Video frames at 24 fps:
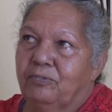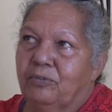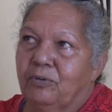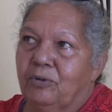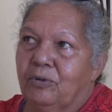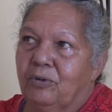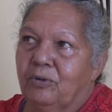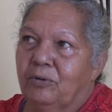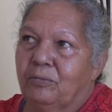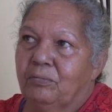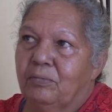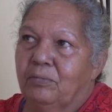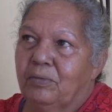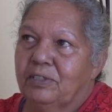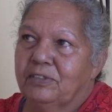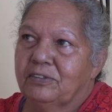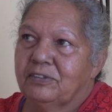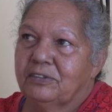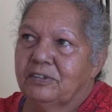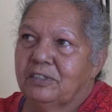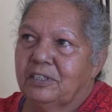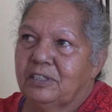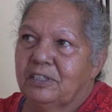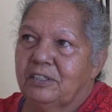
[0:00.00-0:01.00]
for
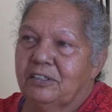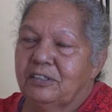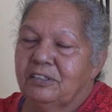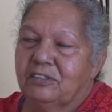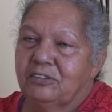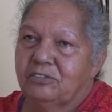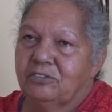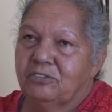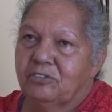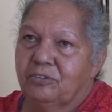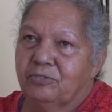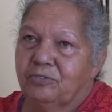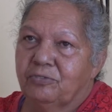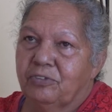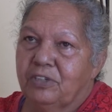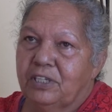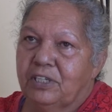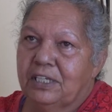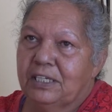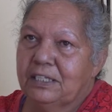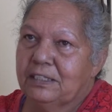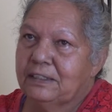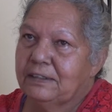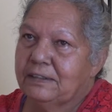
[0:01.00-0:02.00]
muscular
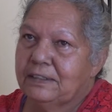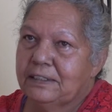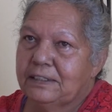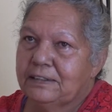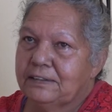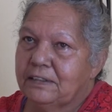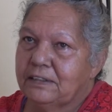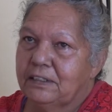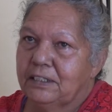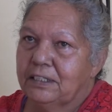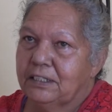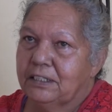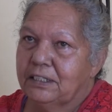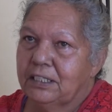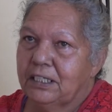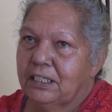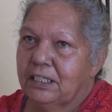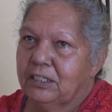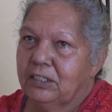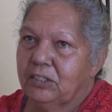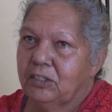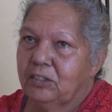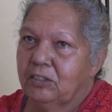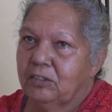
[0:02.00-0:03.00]
dystrophy and things like
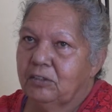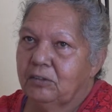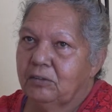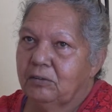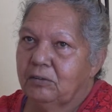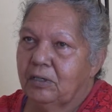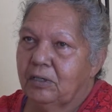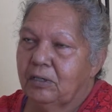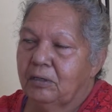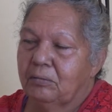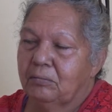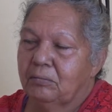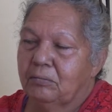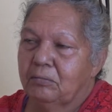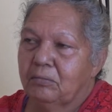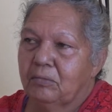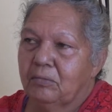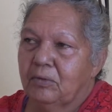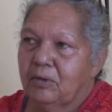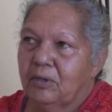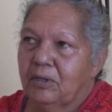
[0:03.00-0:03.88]
that, you know,